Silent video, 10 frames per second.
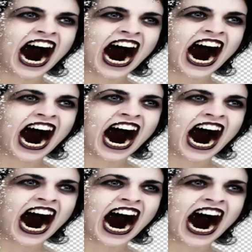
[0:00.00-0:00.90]

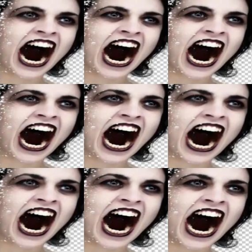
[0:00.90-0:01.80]

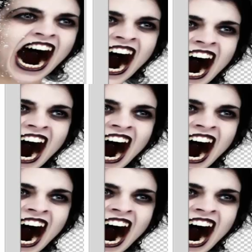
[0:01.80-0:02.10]
(silence)